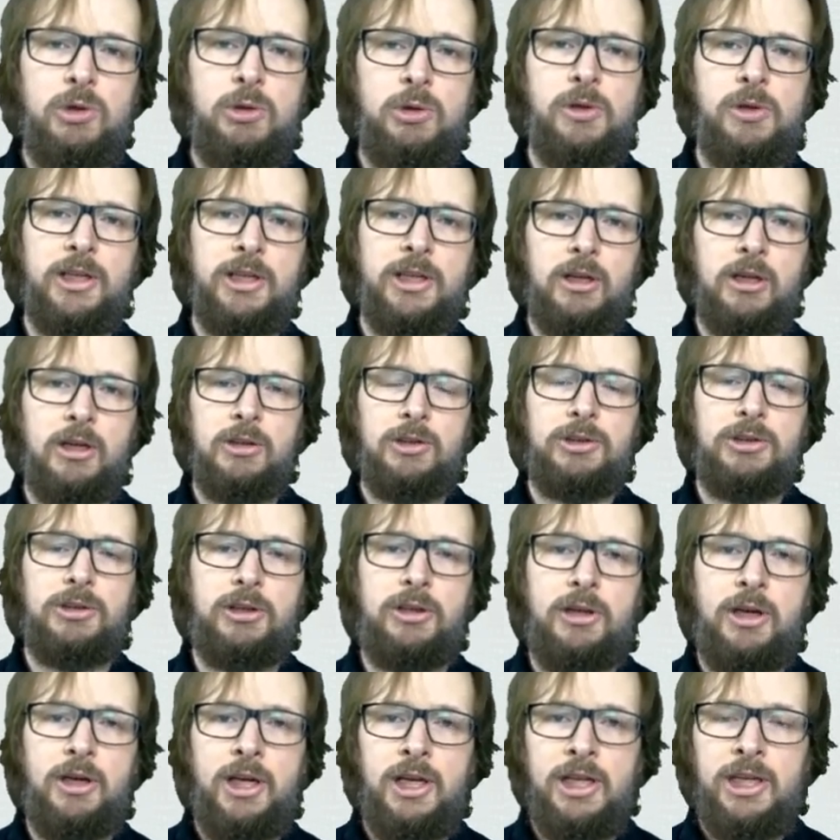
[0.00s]
you
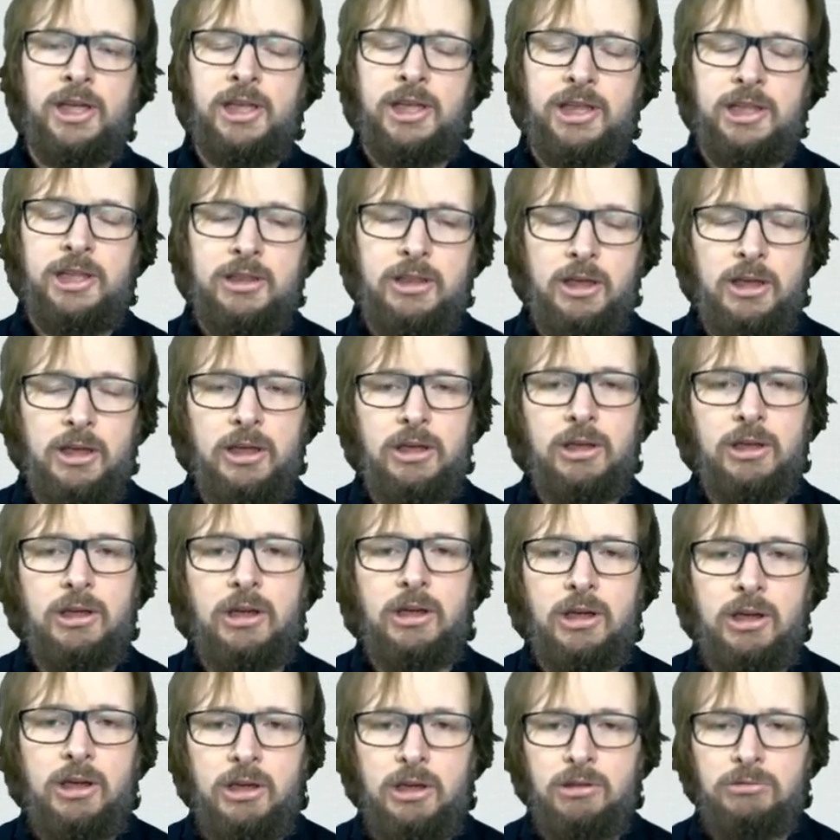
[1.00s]
encounter in
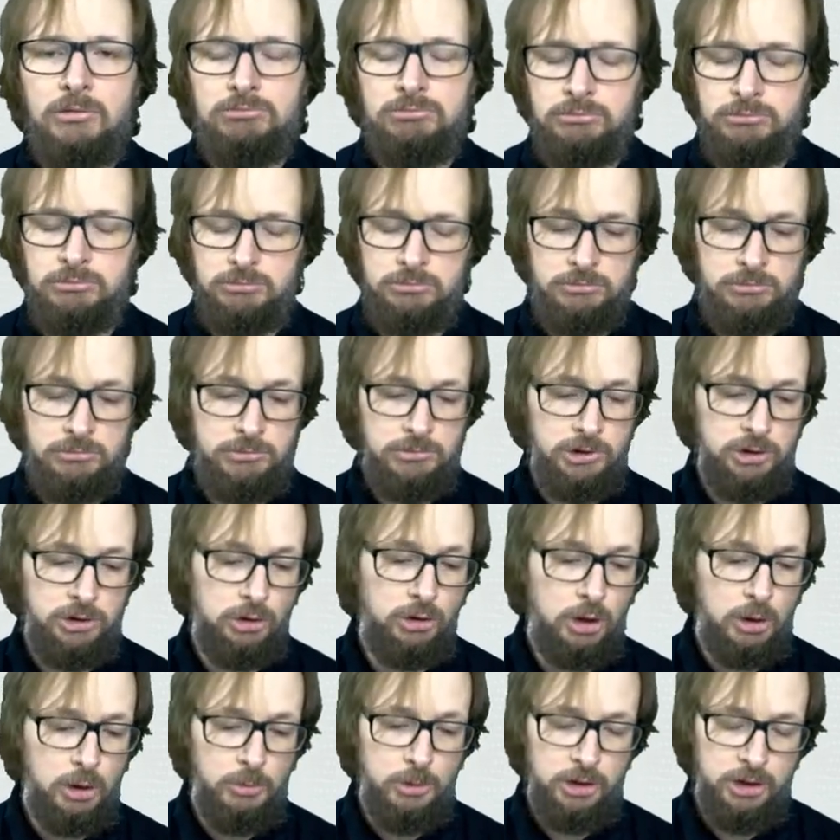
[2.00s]
the
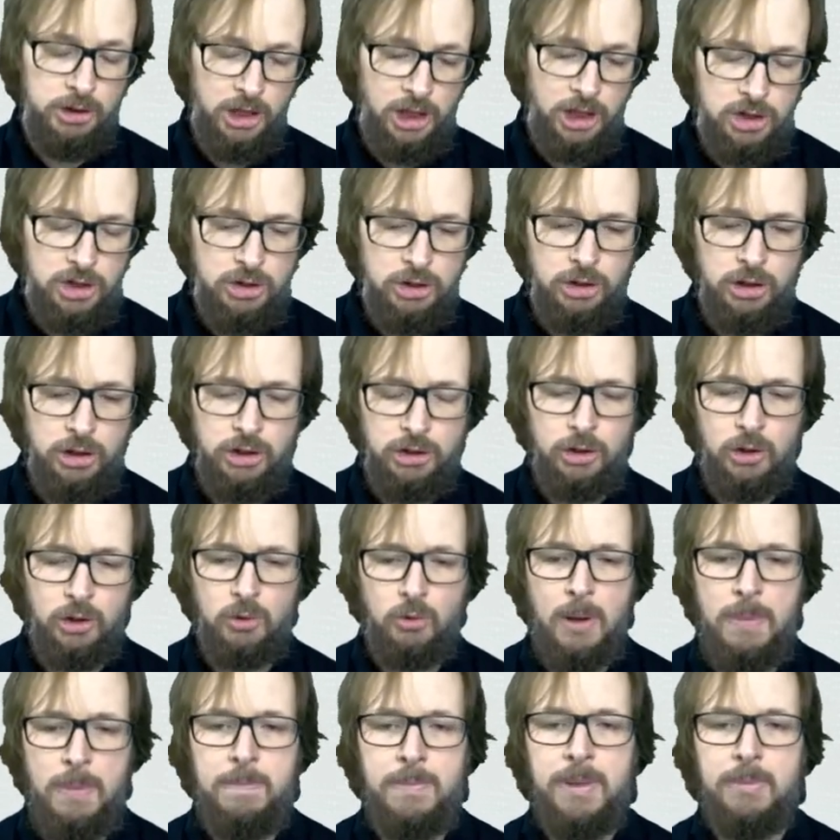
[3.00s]
documentation,
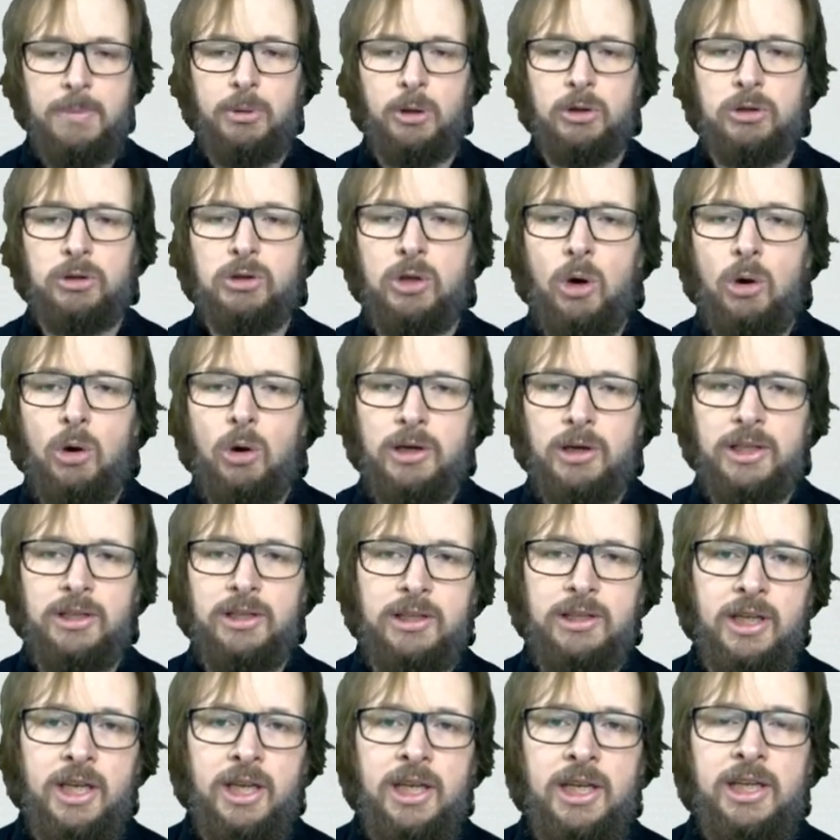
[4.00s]
or when people talk
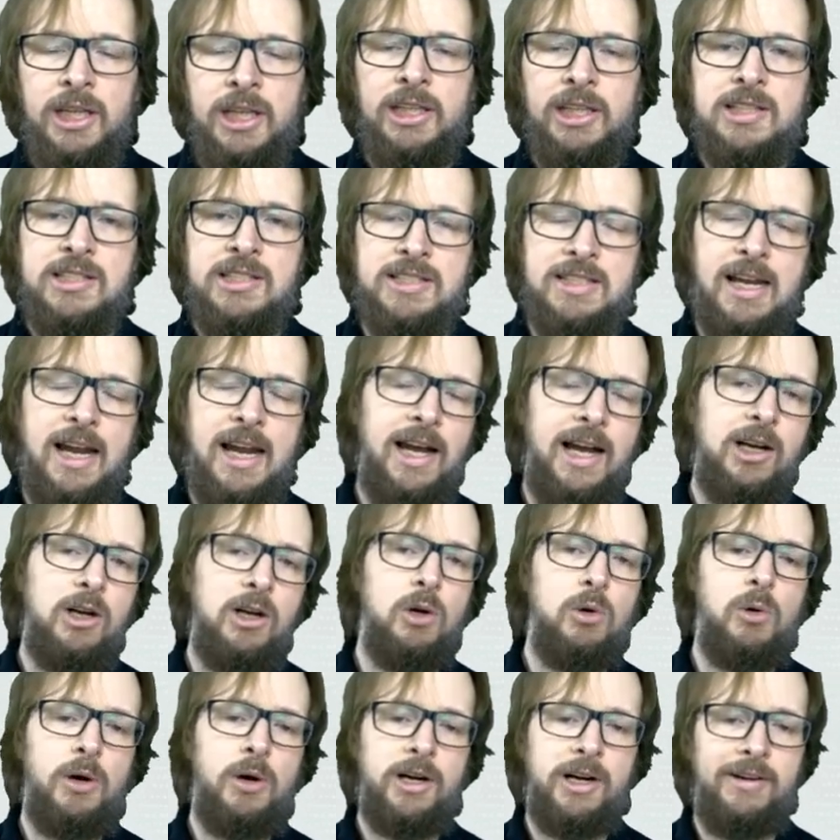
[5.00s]
in Slack
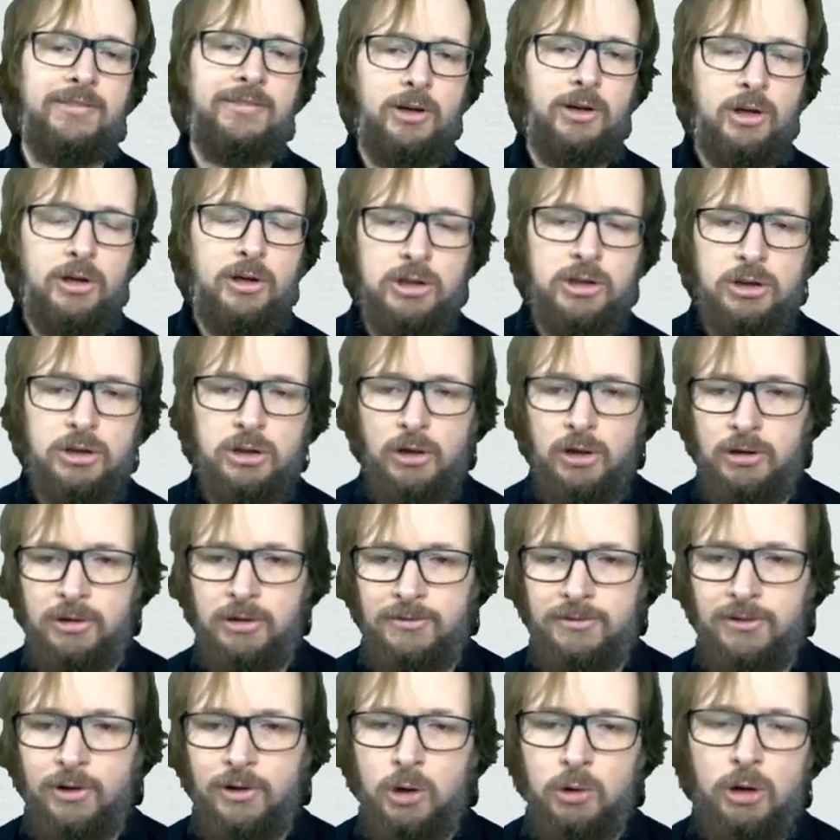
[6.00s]
or wherever in the
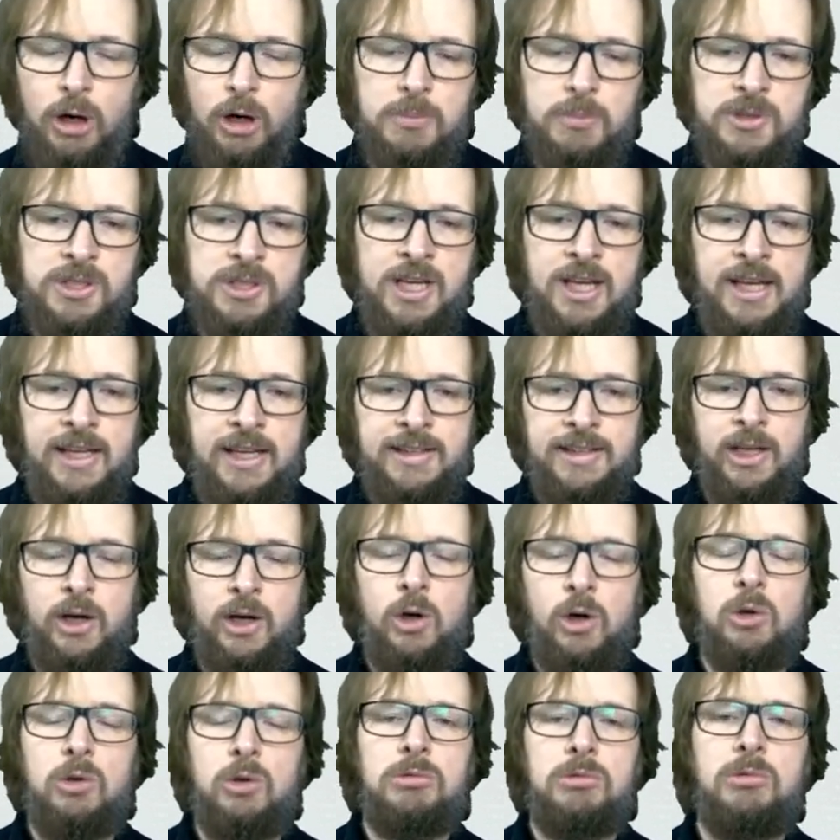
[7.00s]
forums.
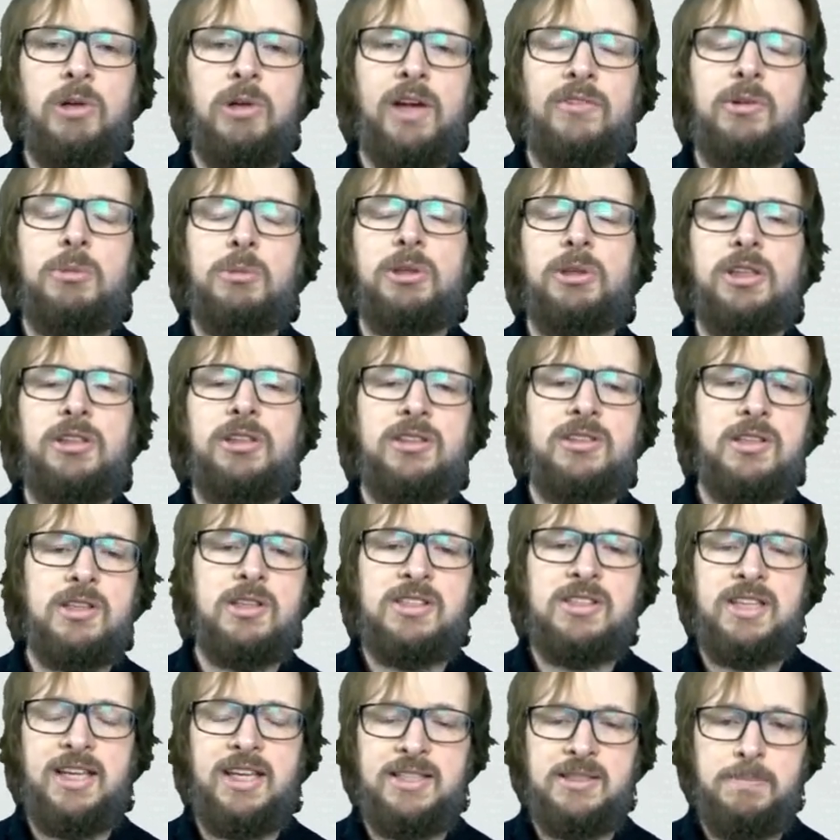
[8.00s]
Everybody
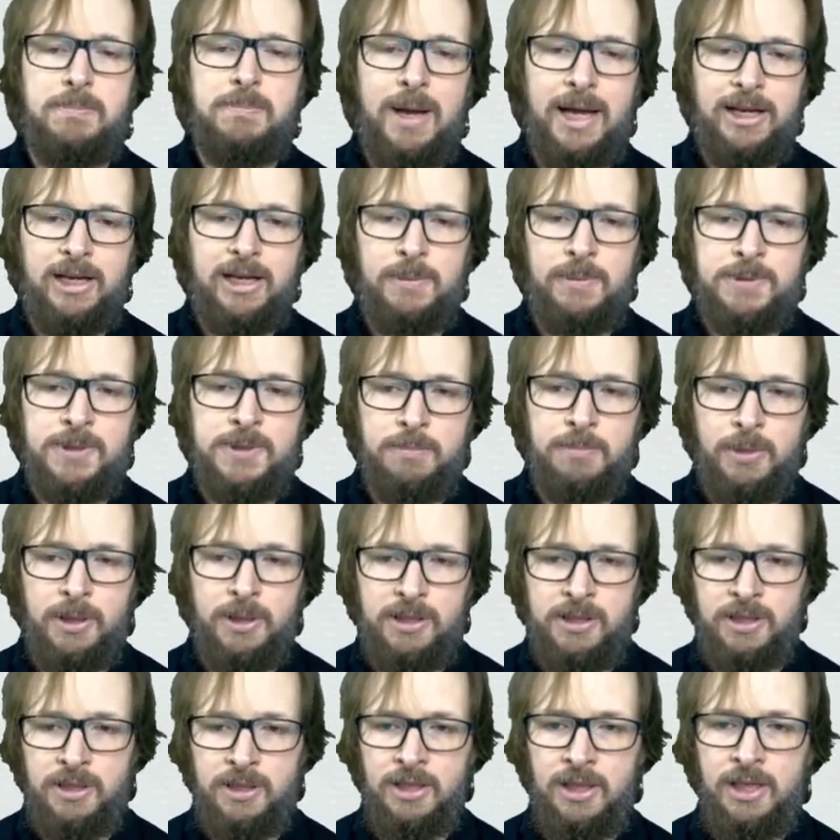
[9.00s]
says backups,
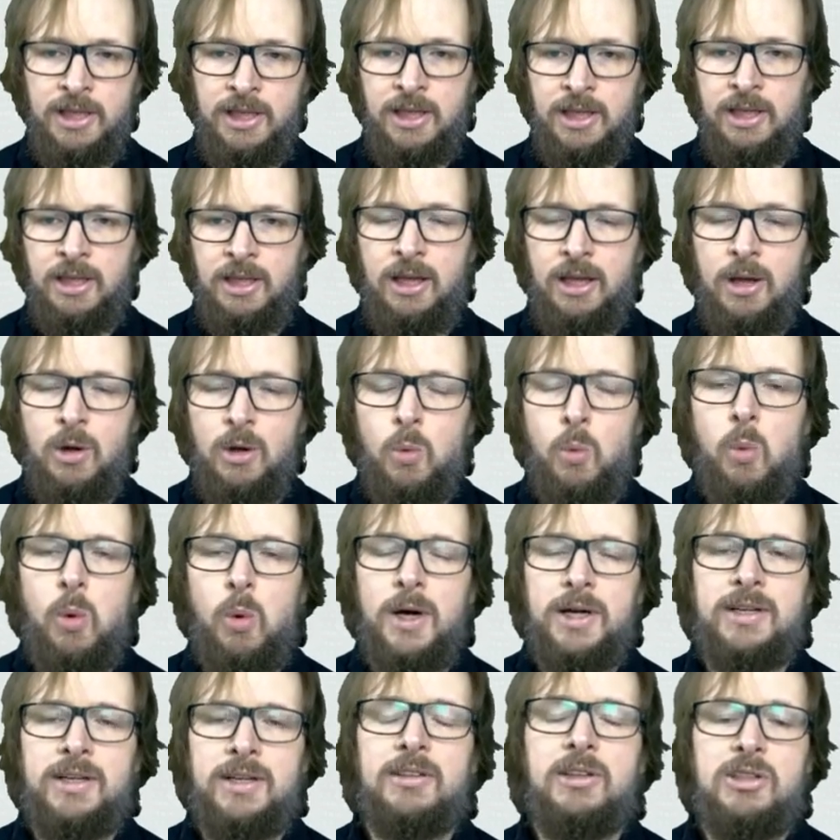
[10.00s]
but
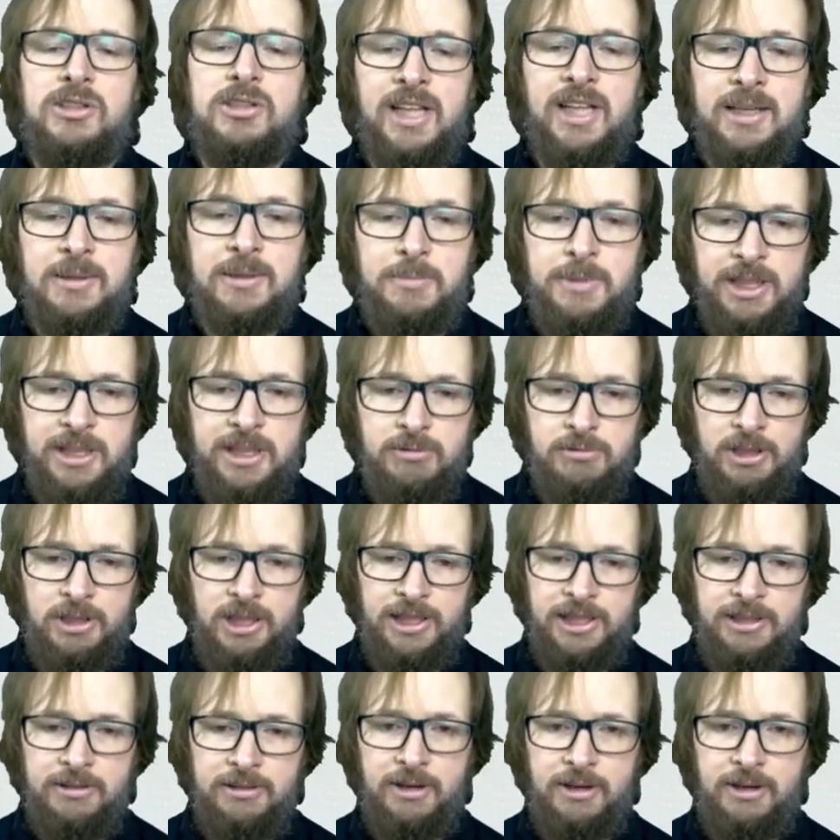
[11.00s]
what does that mean really,